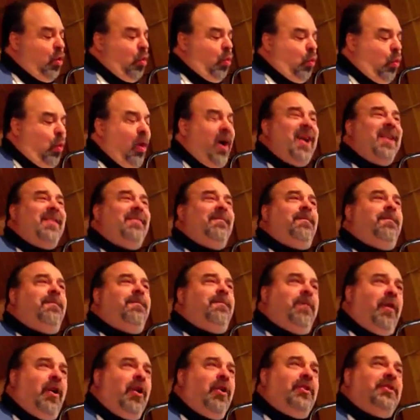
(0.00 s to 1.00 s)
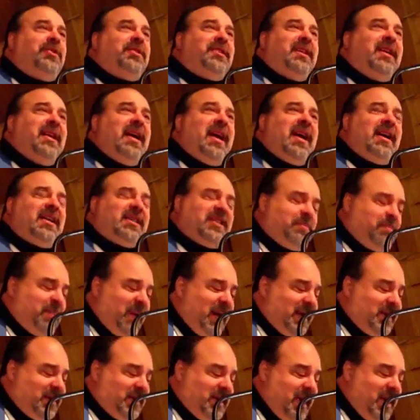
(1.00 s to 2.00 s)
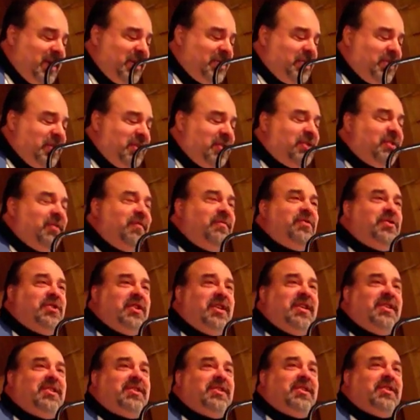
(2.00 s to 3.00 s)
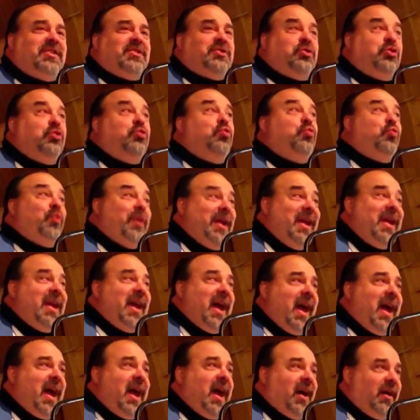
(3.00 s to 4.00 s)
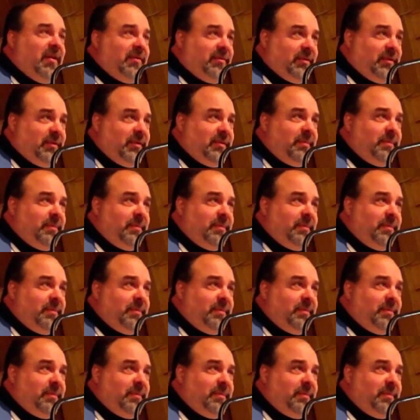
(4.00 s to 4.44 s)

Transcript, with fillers: What faulty expectations of Jesus do we have?